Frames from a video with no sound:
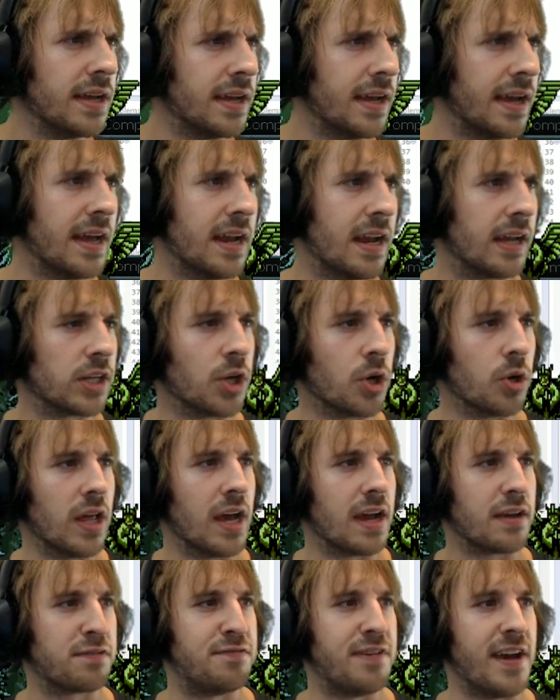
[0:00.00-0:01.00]
And I go
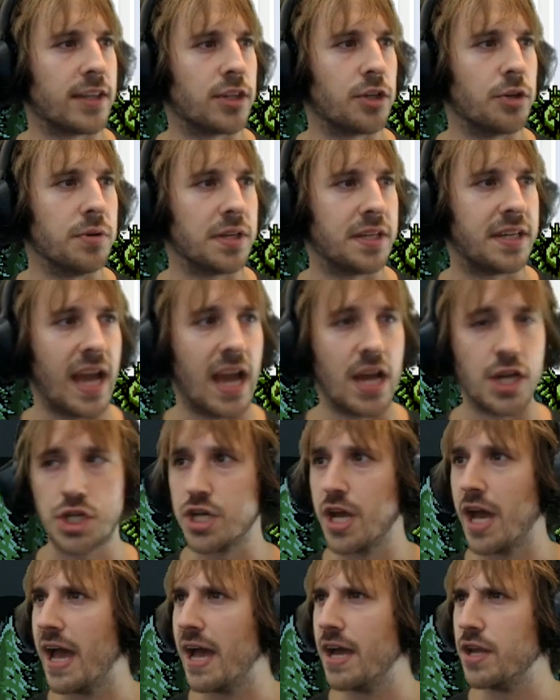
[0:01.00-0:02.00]
like factory cache,
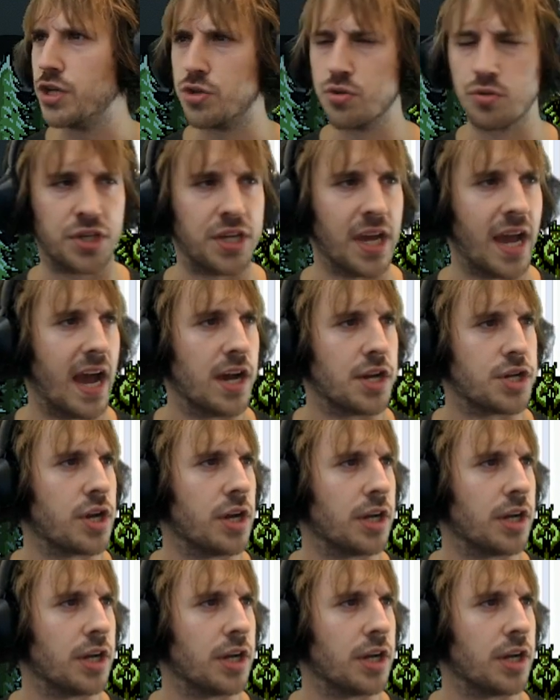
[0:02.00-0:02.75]
add to cache.